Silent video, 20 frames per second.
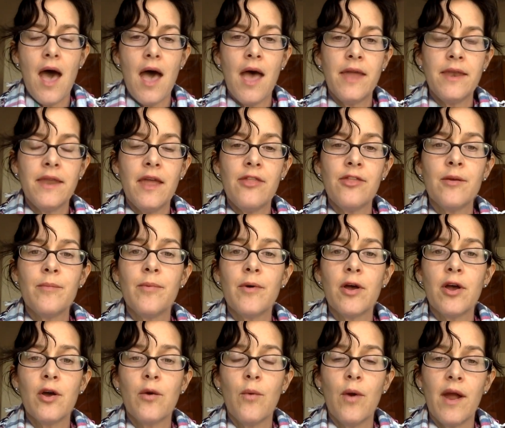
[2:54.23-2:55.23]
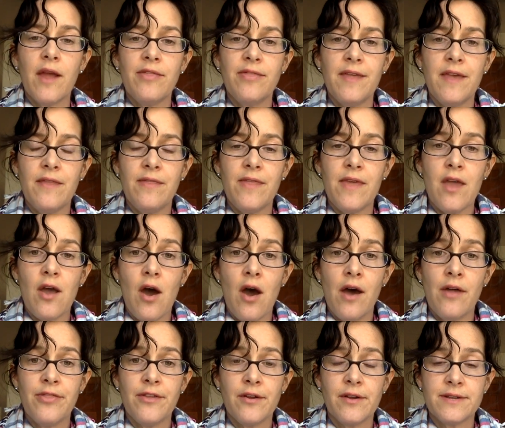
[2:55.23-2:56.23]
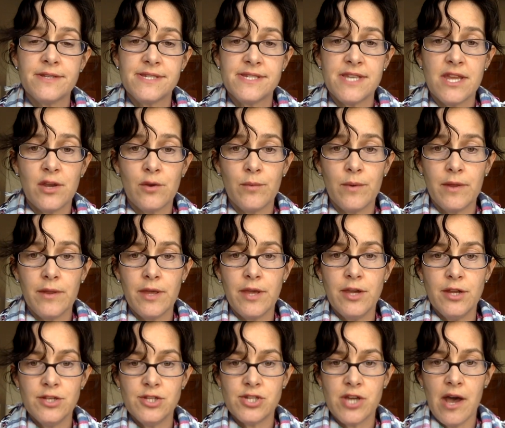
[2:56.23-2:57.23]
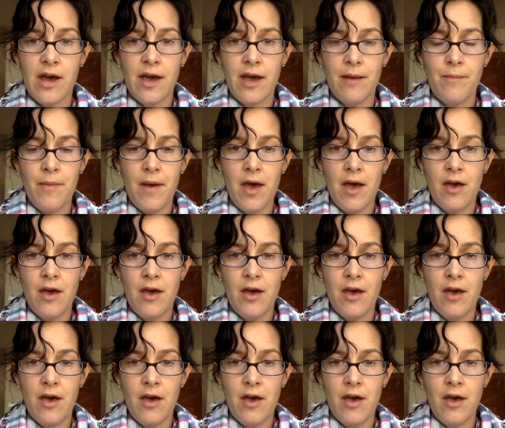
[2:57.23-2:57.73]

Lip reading: Another book where I think the author has done a really good job